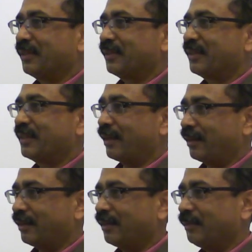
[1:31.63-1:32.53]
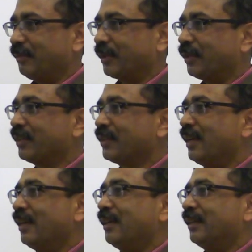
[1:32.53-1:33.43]
cell, because
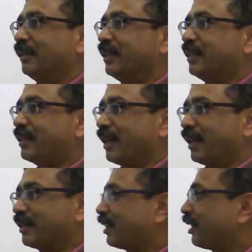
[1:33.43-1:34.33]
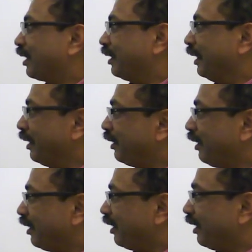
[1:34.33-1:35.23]
these cells are
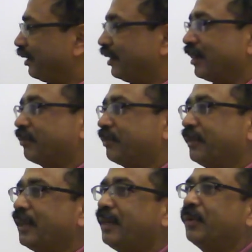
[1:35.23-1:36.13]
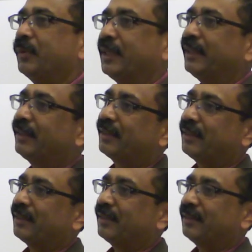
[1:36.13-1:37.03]
dead and they are filled with
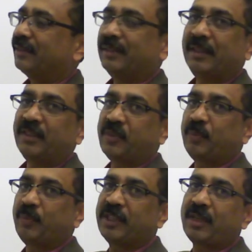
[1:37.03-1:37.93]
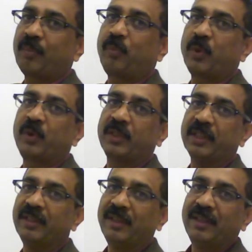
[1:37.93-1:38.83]
that special
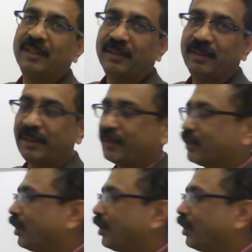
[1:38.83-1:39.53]
protein that is